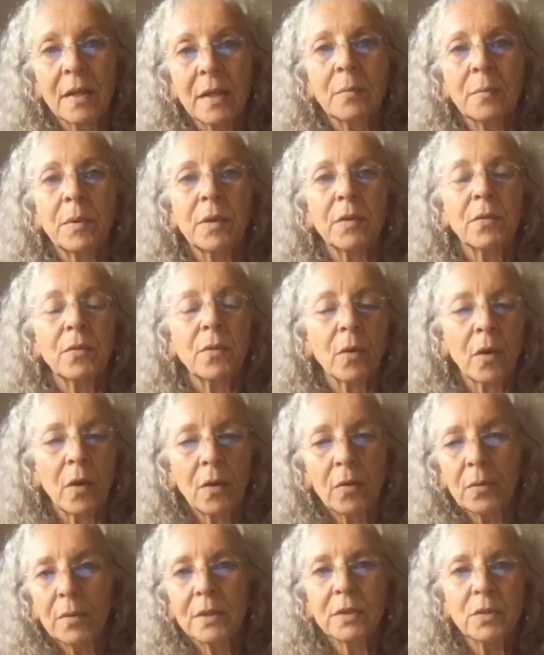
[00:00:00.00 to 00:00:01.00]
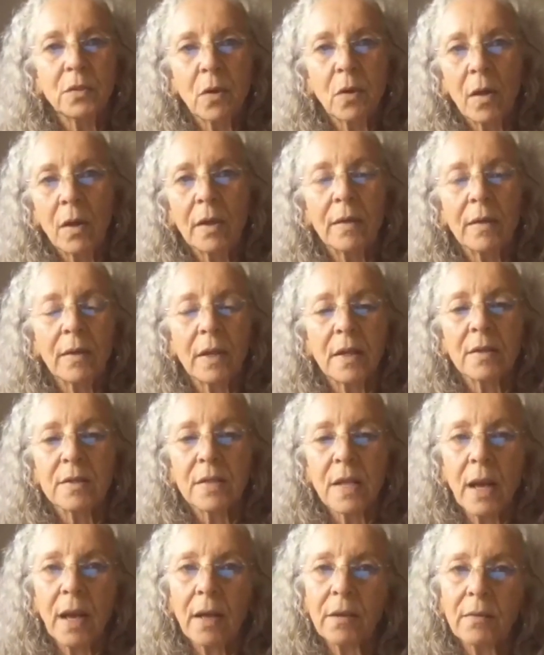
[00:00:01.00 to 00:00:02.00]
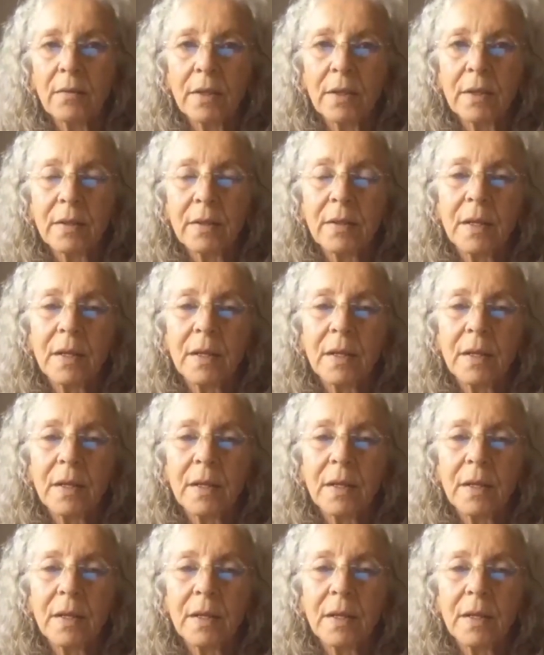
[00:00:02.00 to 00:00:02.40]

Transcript: But if we're always drawing things out of it,